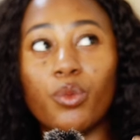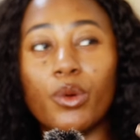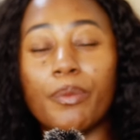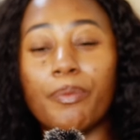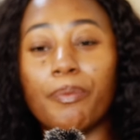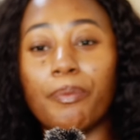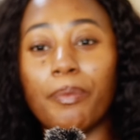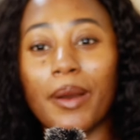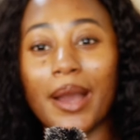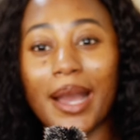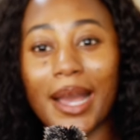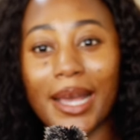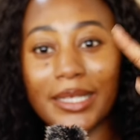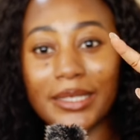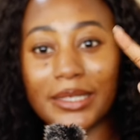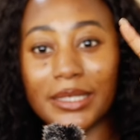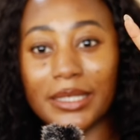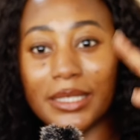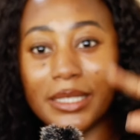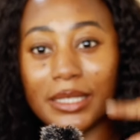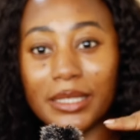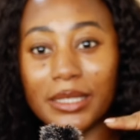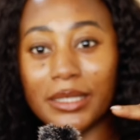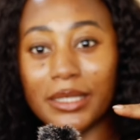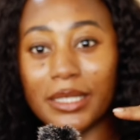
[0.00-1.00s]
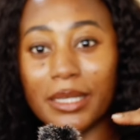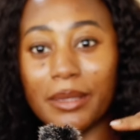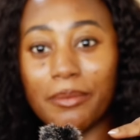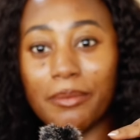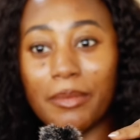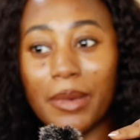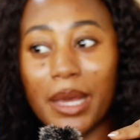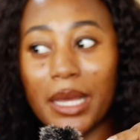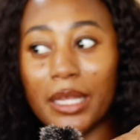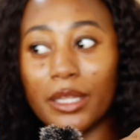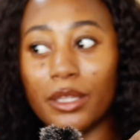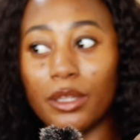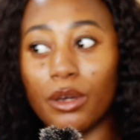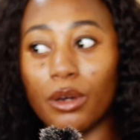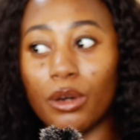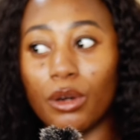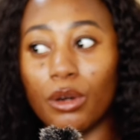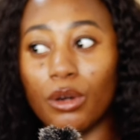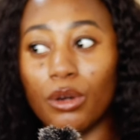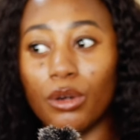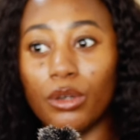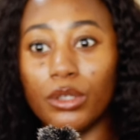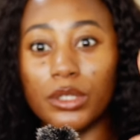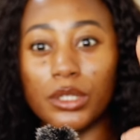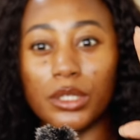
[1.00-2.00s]
we passed this same man
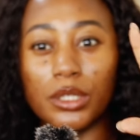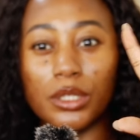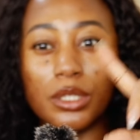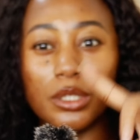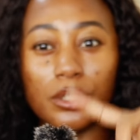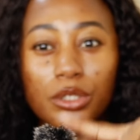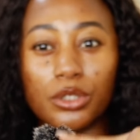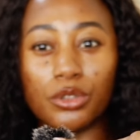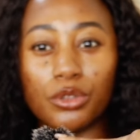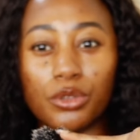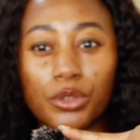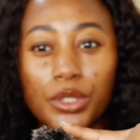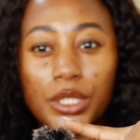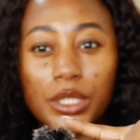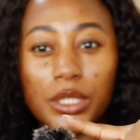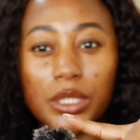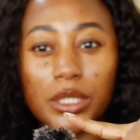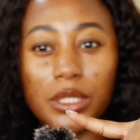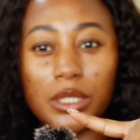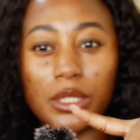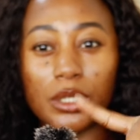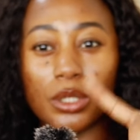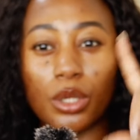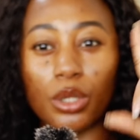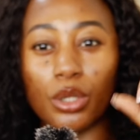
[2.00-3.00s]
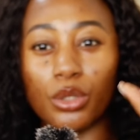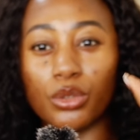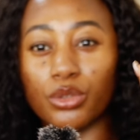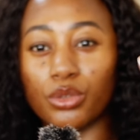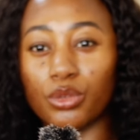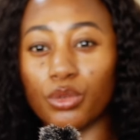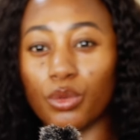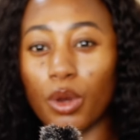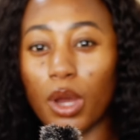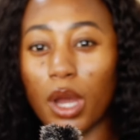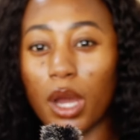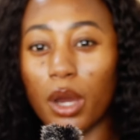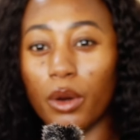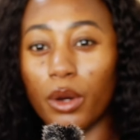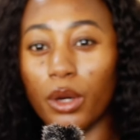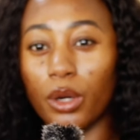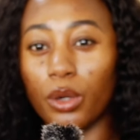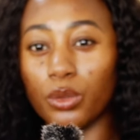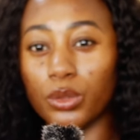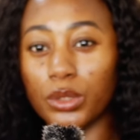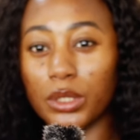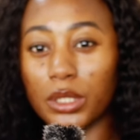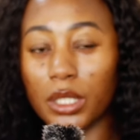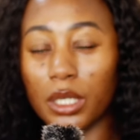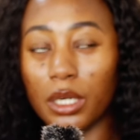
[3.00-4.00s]
on the streets close to our
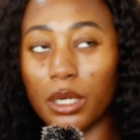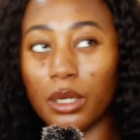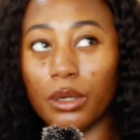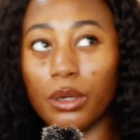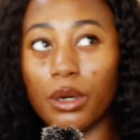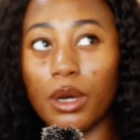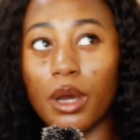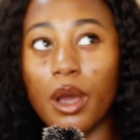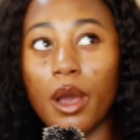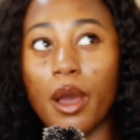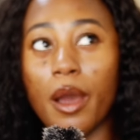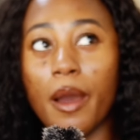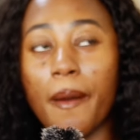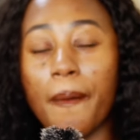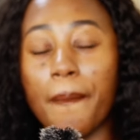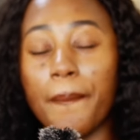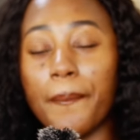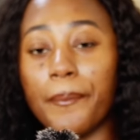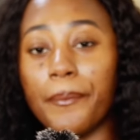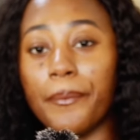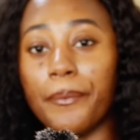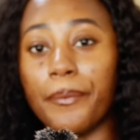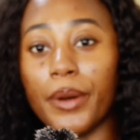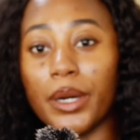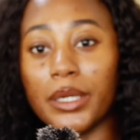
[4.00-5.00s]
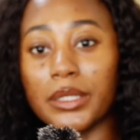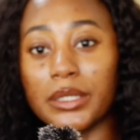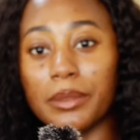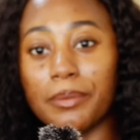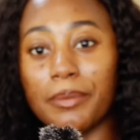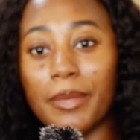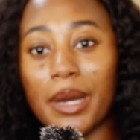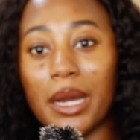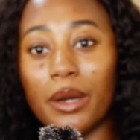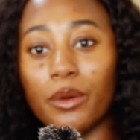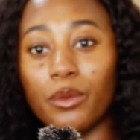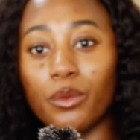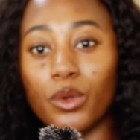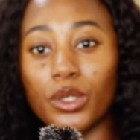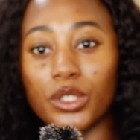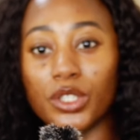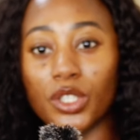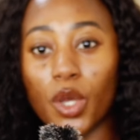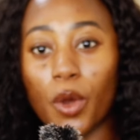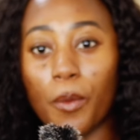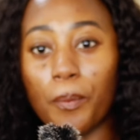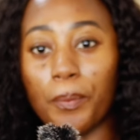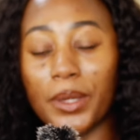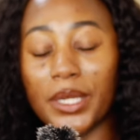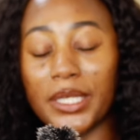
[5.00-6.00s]
hotel. But the man was
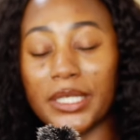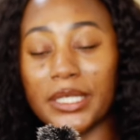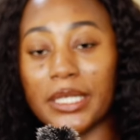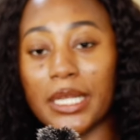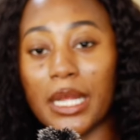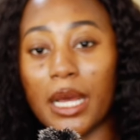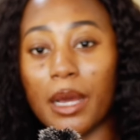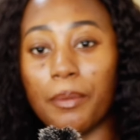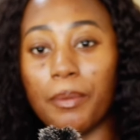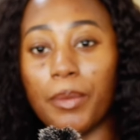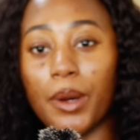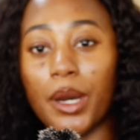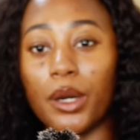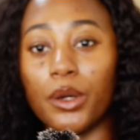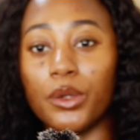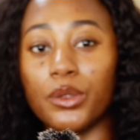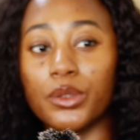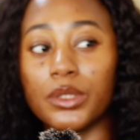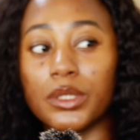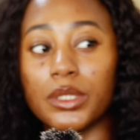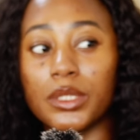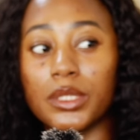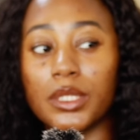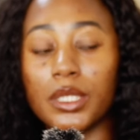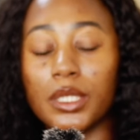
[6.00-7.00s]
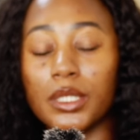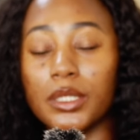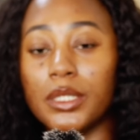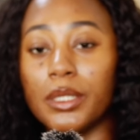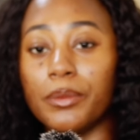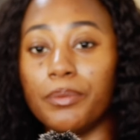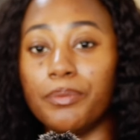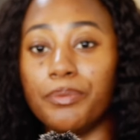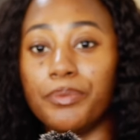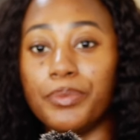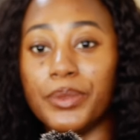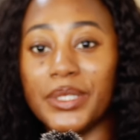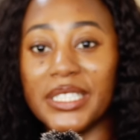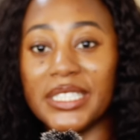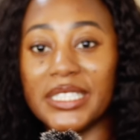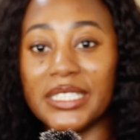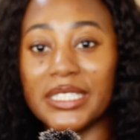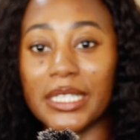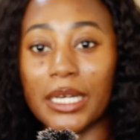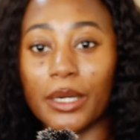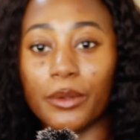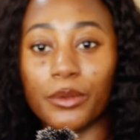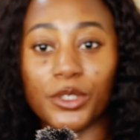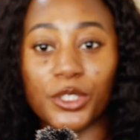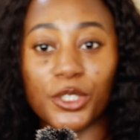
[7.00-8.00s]
complaining about the
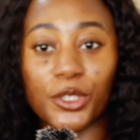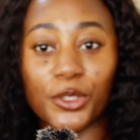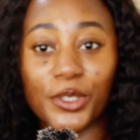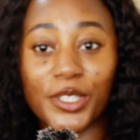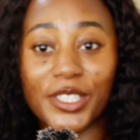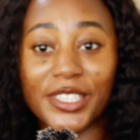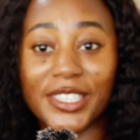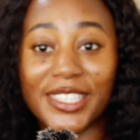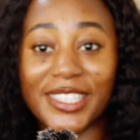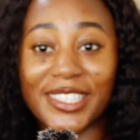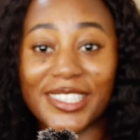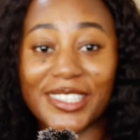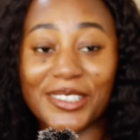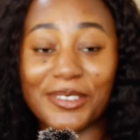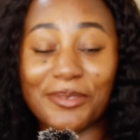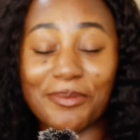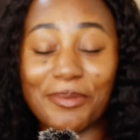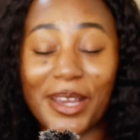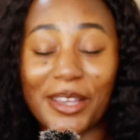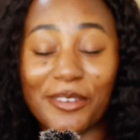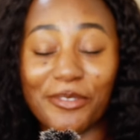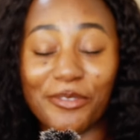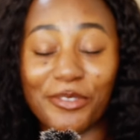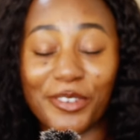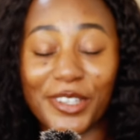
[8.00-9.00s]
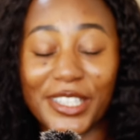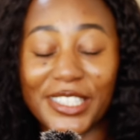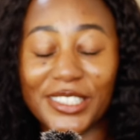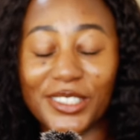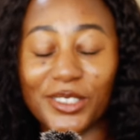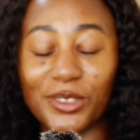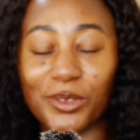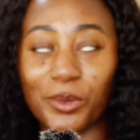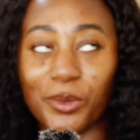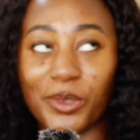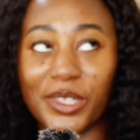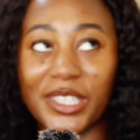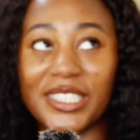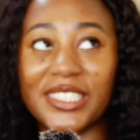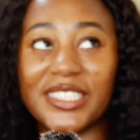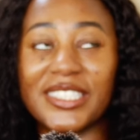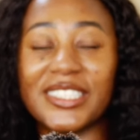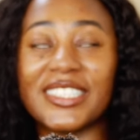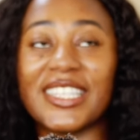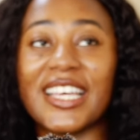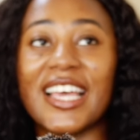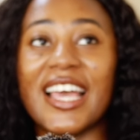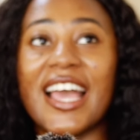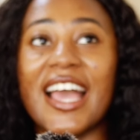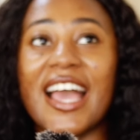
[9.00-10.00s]
beads that were showing in my friend's
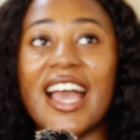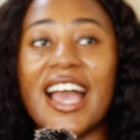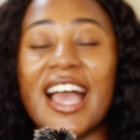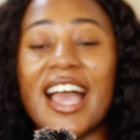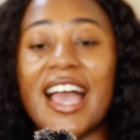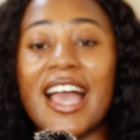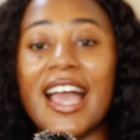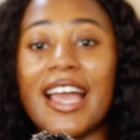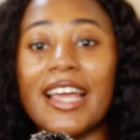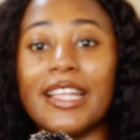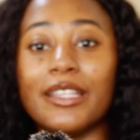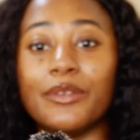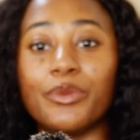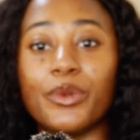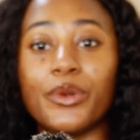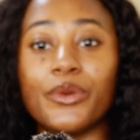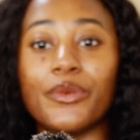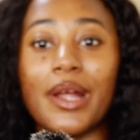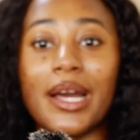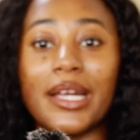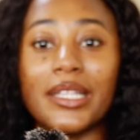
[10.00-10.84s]
waist. And we